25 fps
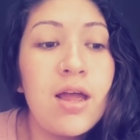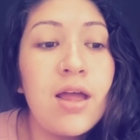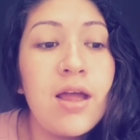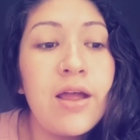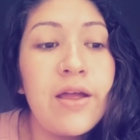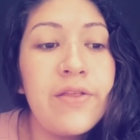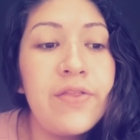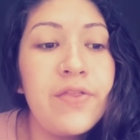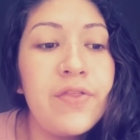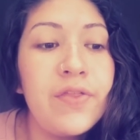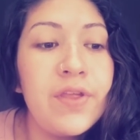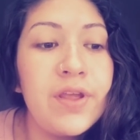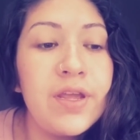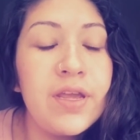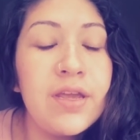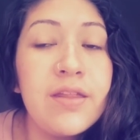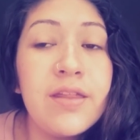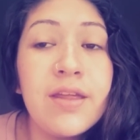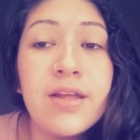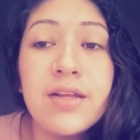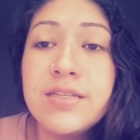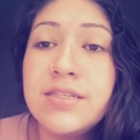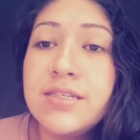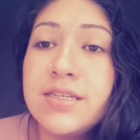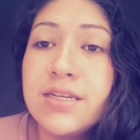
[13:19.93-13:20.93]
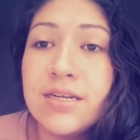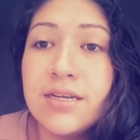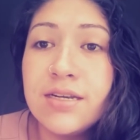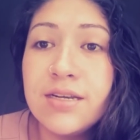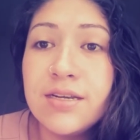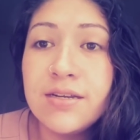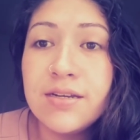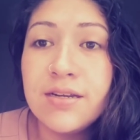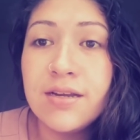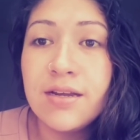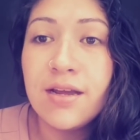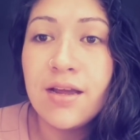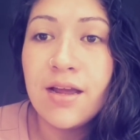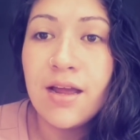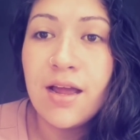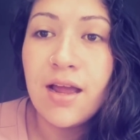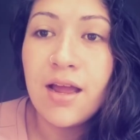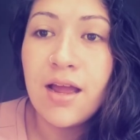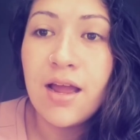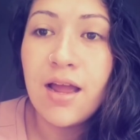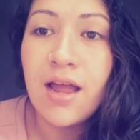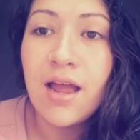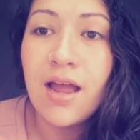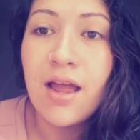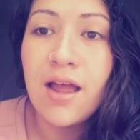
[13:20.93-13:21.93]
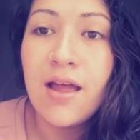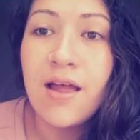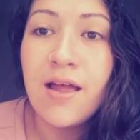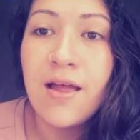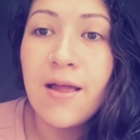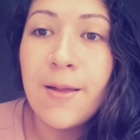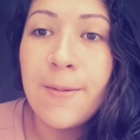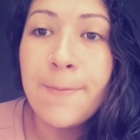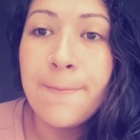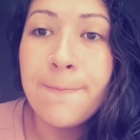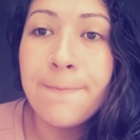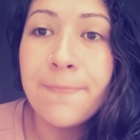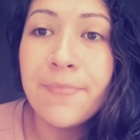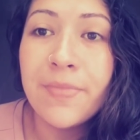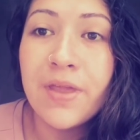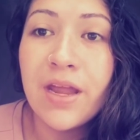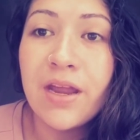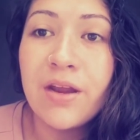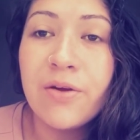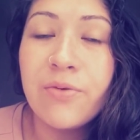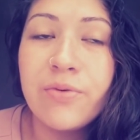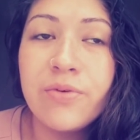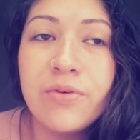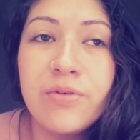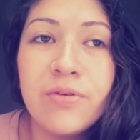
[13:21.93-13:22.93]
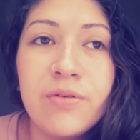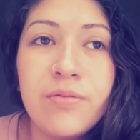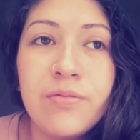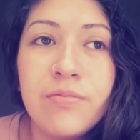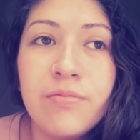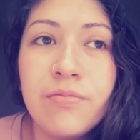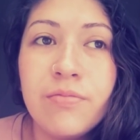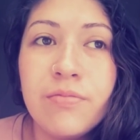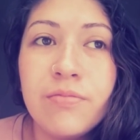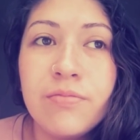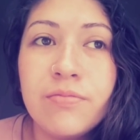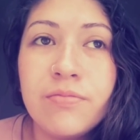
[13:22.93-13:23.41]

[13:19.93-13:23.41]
I think that's it. I will